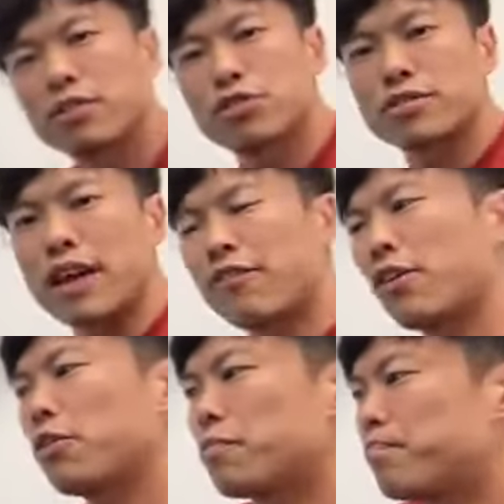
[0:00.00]
Just I
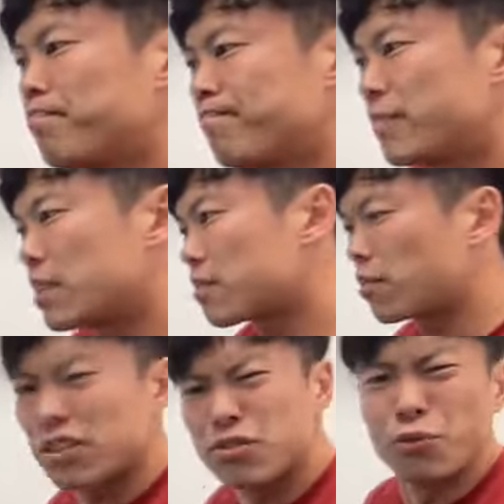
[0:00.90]
feel
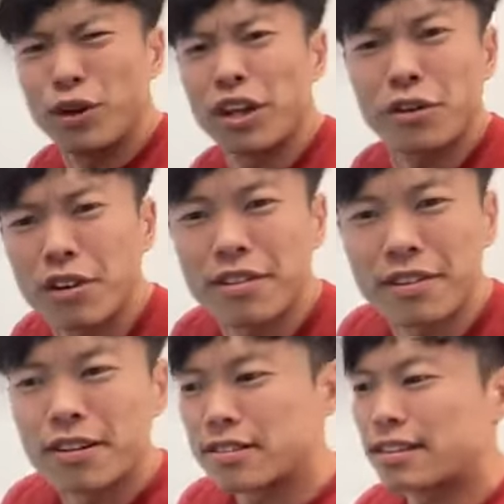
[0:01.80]
it's really good, you
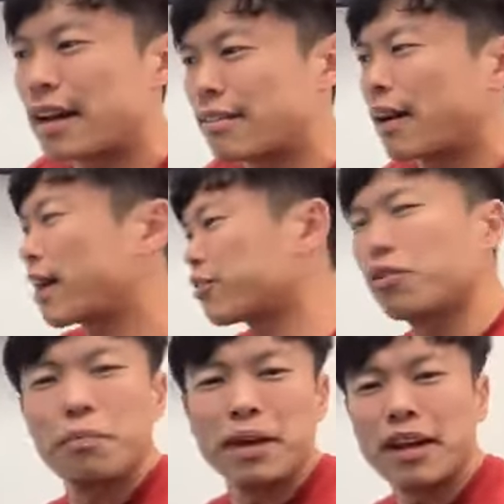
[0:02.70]
know. So not like too
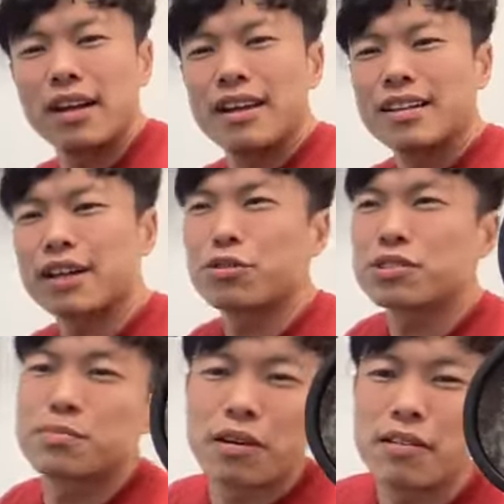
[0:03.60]
big, not too
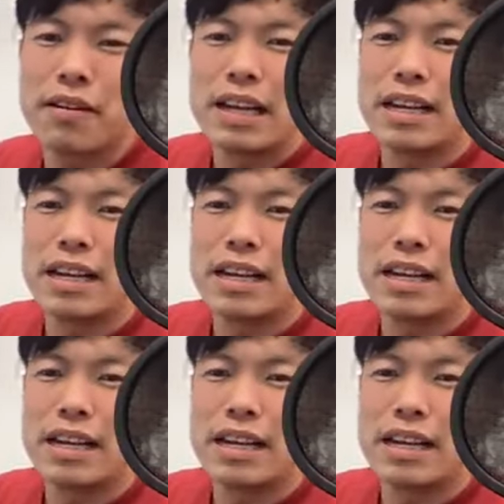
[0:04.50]
small.